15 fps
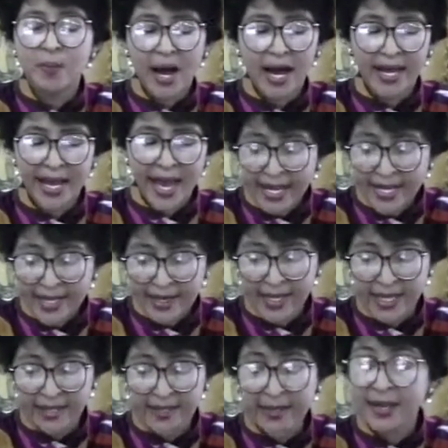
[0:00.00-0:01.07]
they will
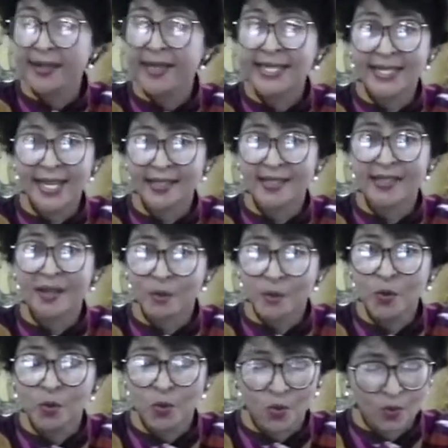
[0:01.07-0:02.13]
buy anything that
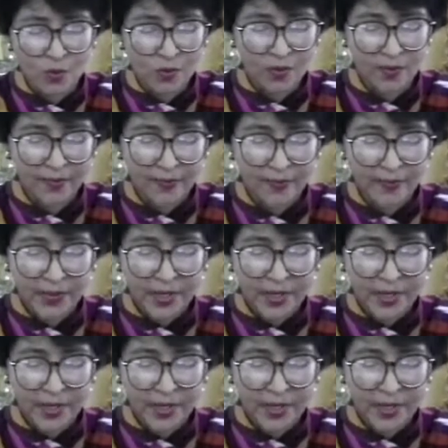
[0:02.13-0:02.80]
doesn't move.